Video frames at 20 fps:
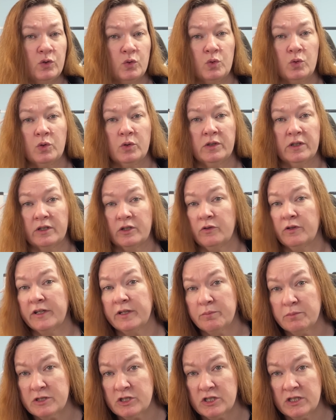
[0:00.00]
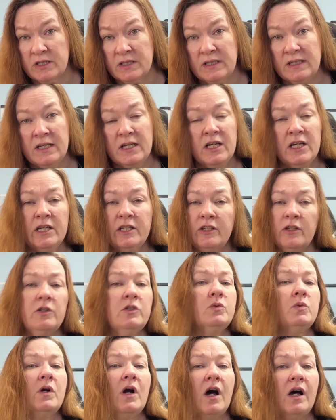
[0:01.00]
or a Cricut machine,
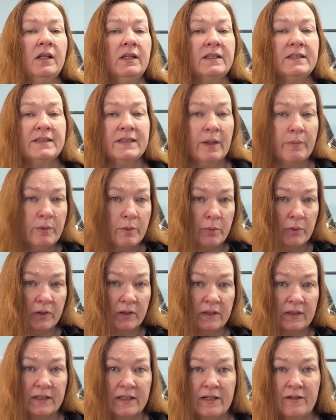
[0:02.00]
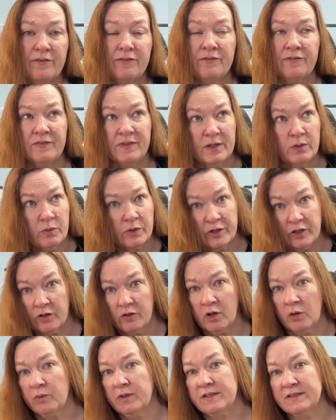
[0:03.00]
those were all acceptable if they were your
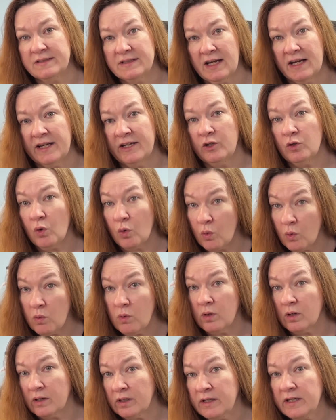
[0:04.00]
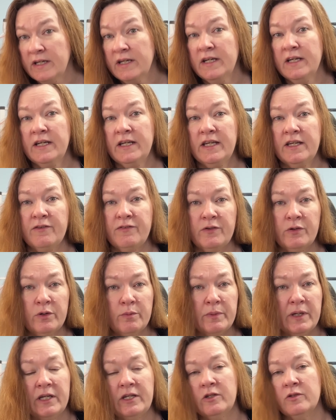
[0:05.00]
own design or if they were
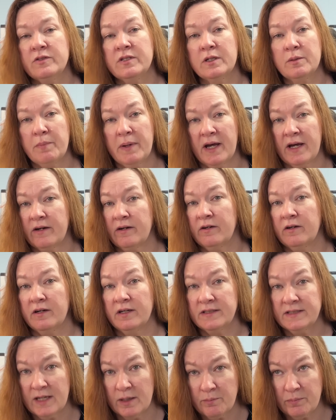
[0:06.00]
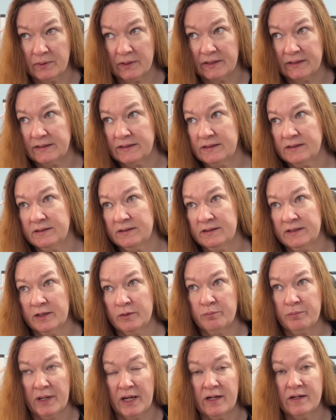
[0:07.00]
made using a pattern or a template. Now,
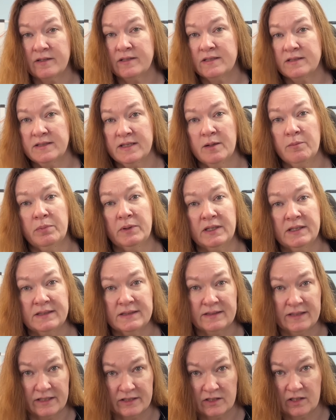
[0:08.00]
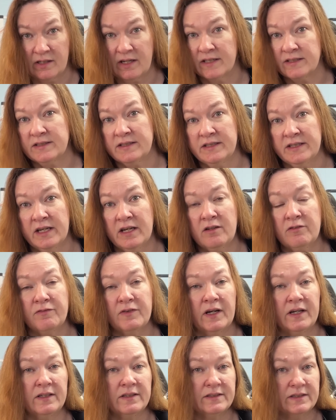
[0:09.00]
patterns and templates, that's our STL
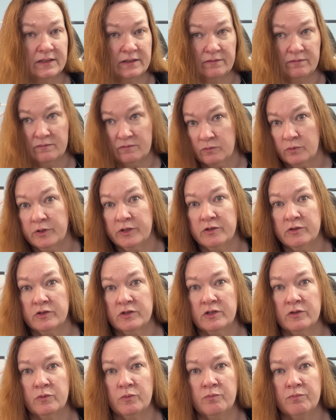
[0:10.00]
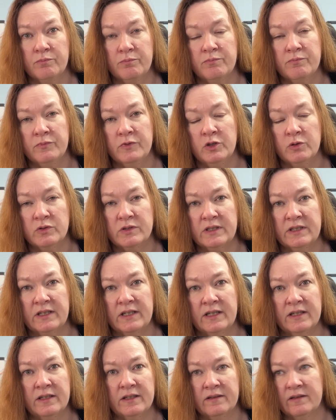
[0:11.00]
files that we're used to using
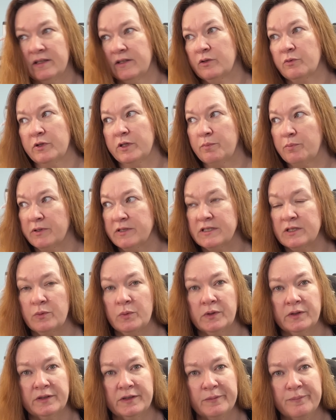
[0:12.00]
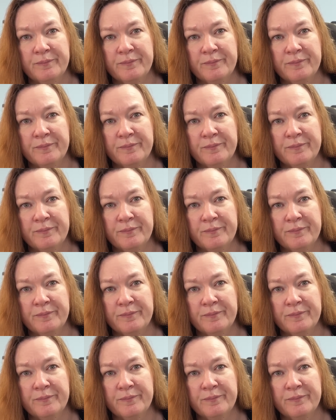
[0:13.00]
in the 3D printing world.